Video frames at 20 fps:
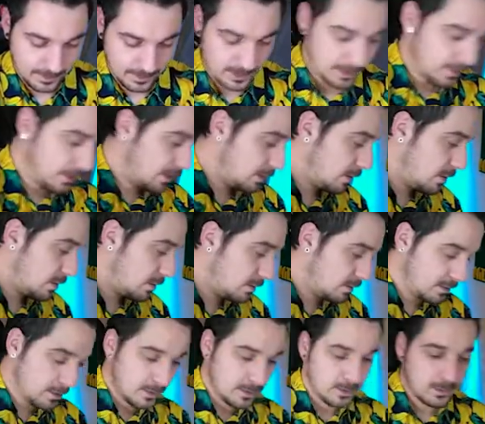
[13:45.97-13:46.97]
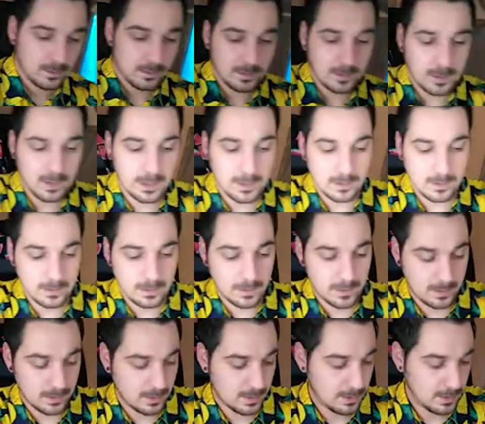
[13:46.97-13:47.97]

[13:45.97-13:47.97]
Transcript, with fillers: There we go, code cards.